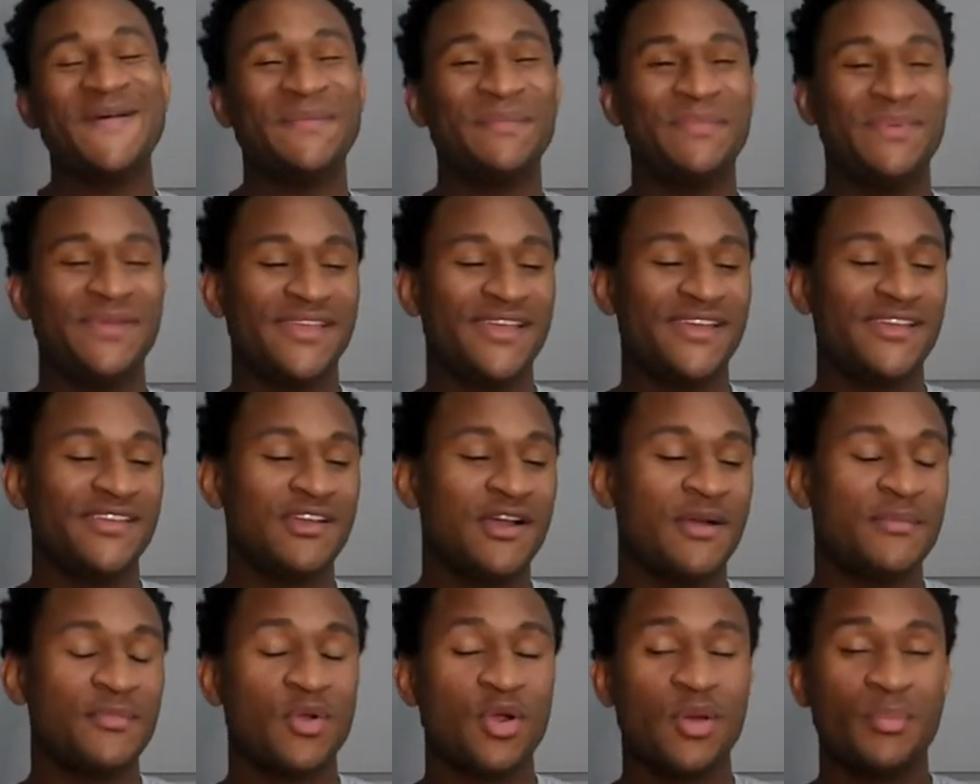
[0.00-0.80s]
But yeah,
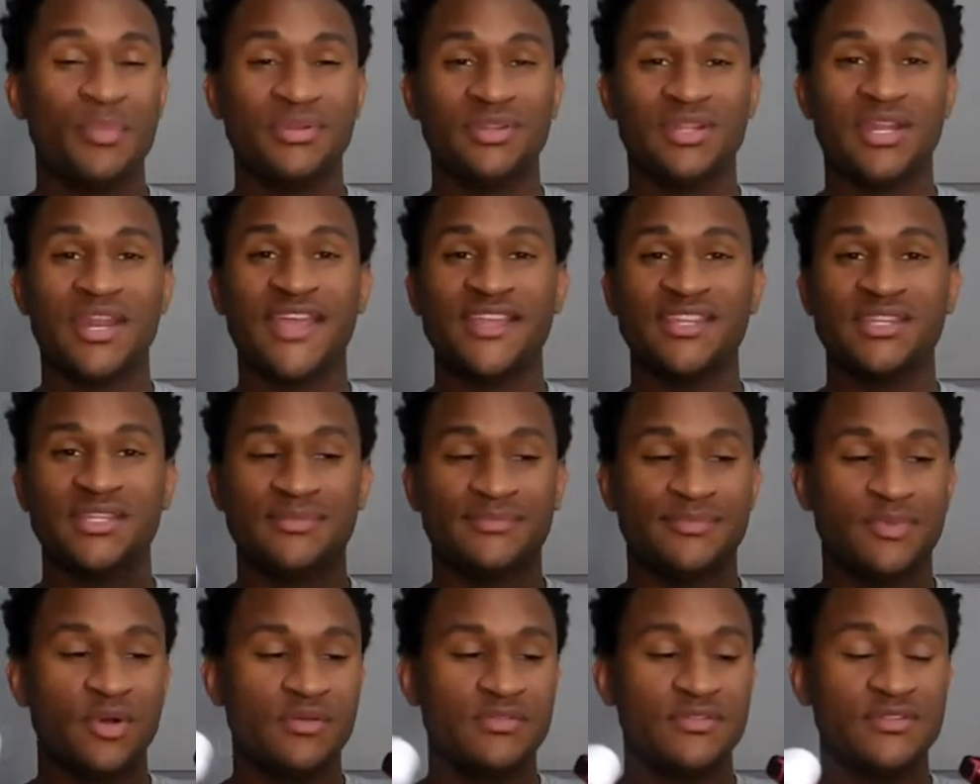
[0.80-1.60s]
y'all. I'm going to put the link to
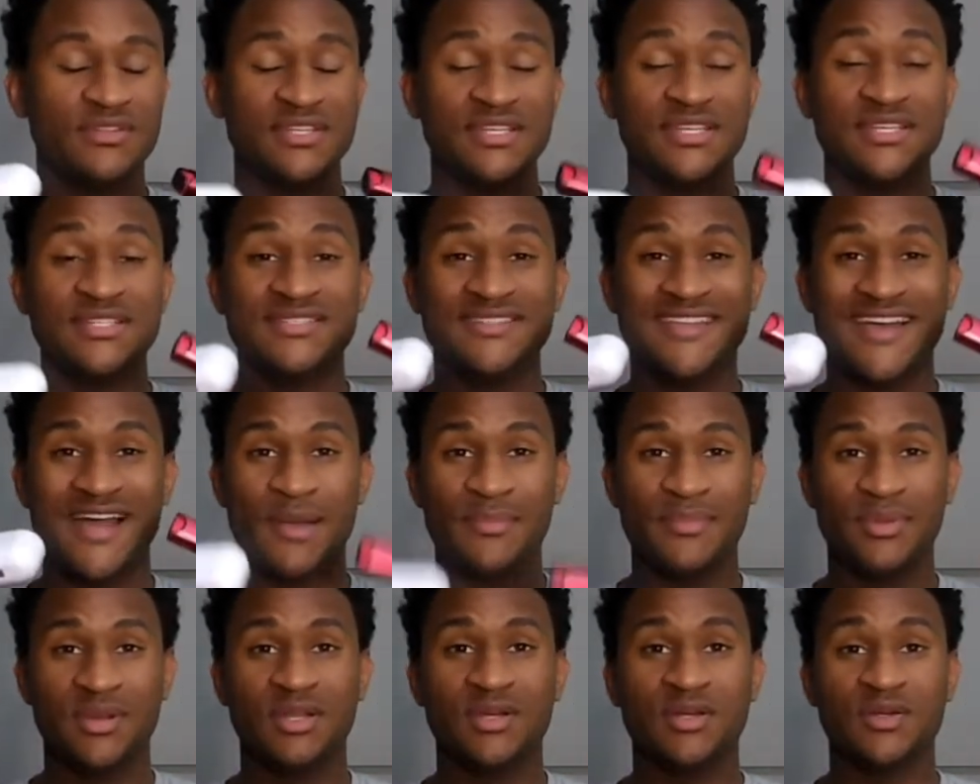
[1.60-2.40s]
both of these
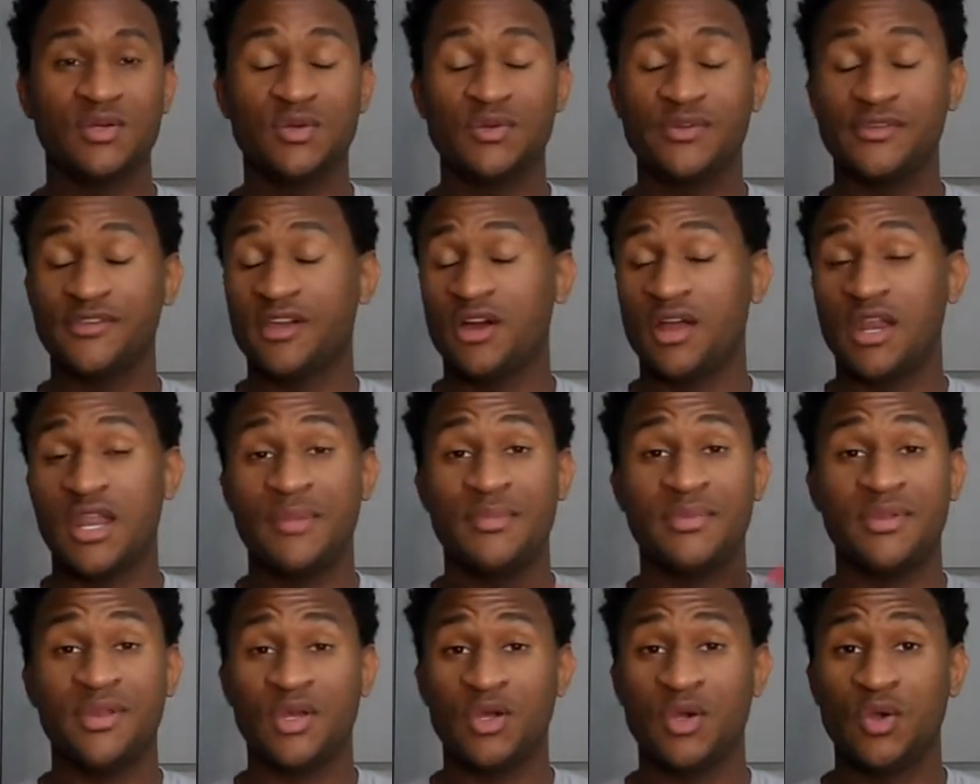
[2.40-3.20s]
down below. Y'all, let
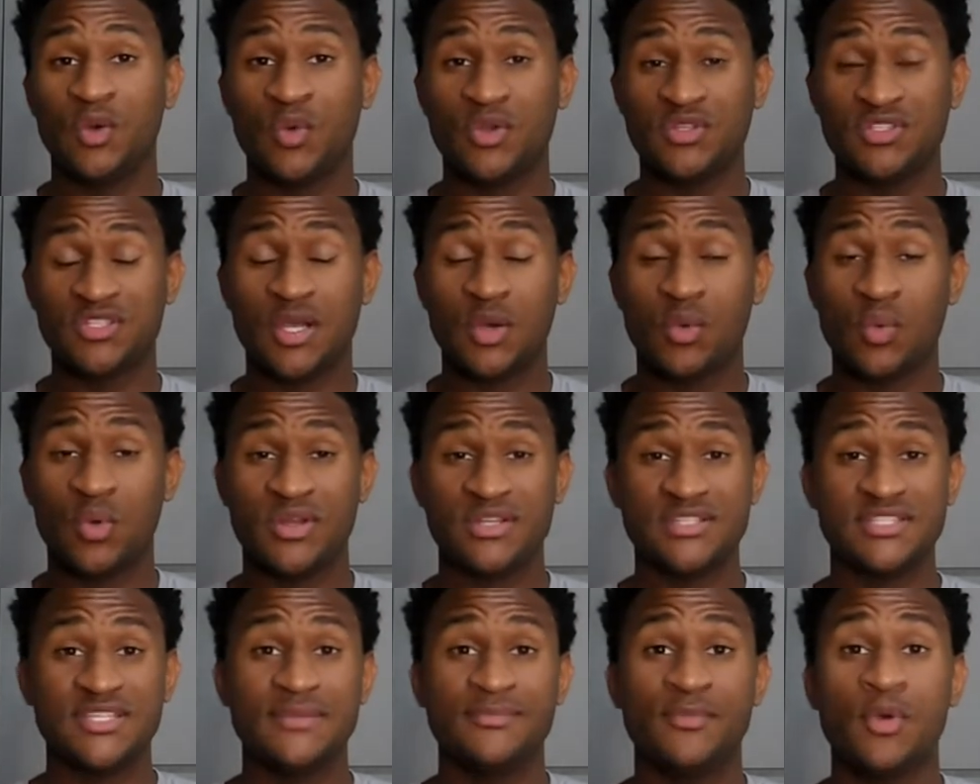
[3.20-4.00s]
me know what y'all
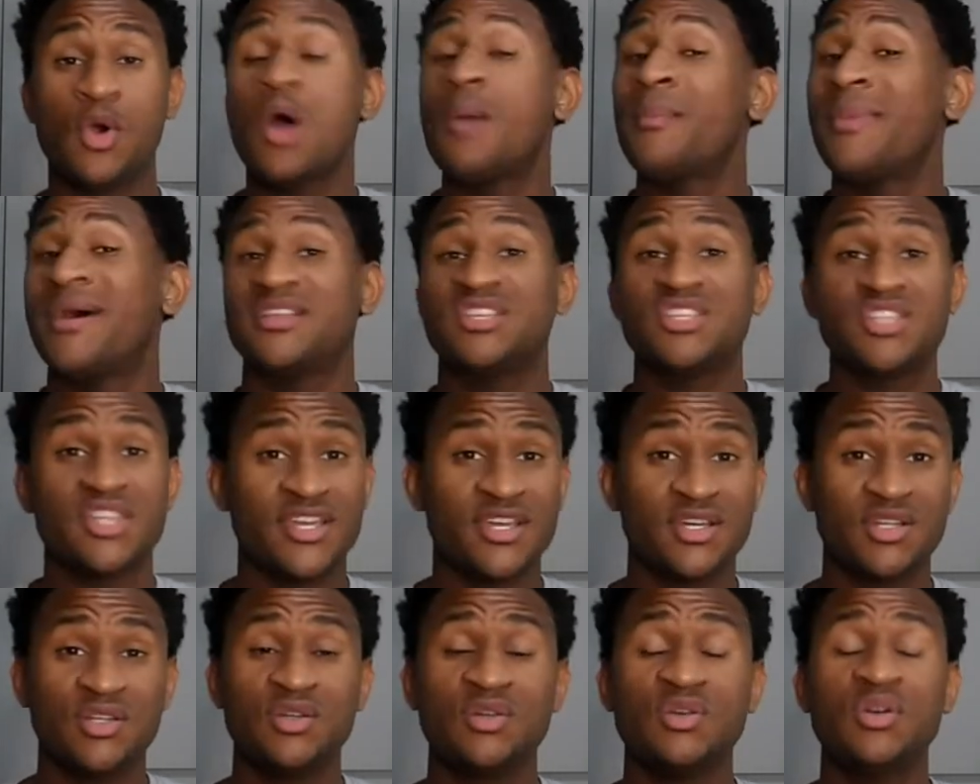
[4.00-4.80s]
want to see more on my
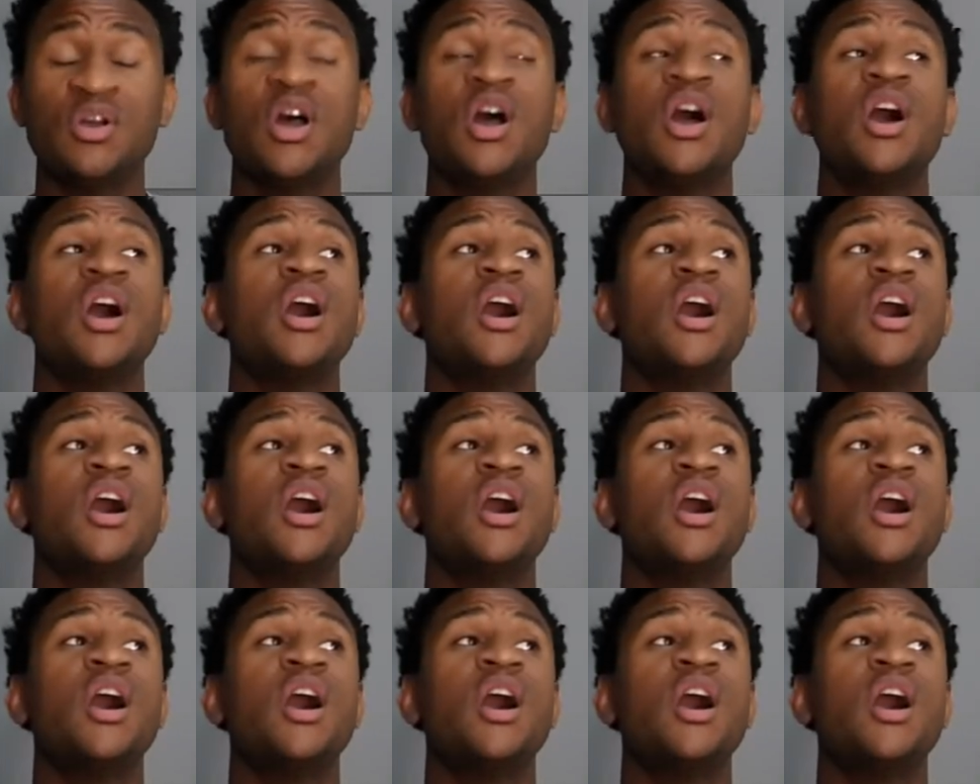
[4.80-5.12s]
channel.